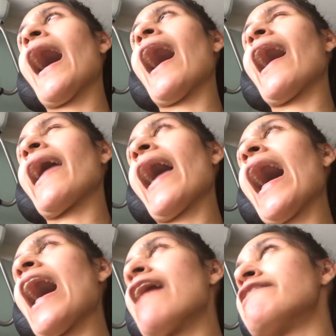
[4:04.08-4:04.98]

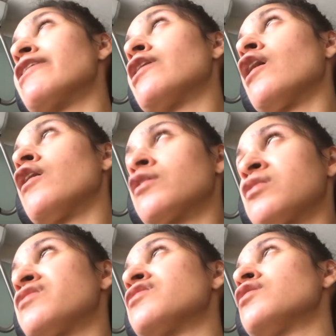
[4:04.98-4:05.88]
had to go
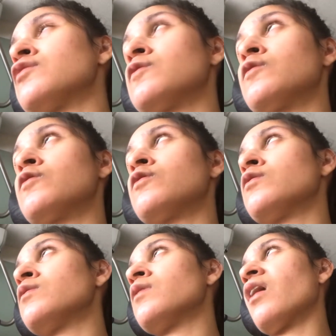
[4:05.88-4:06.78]

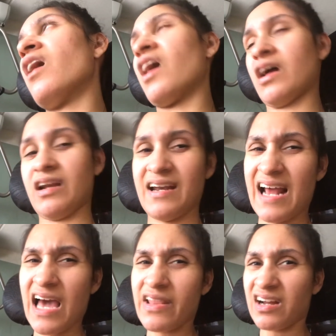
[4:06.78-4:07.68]
to
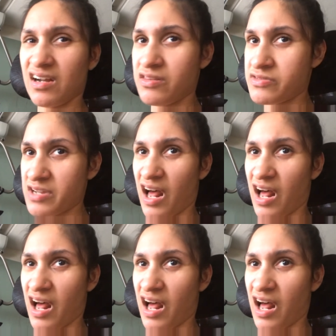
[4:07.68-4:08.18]
another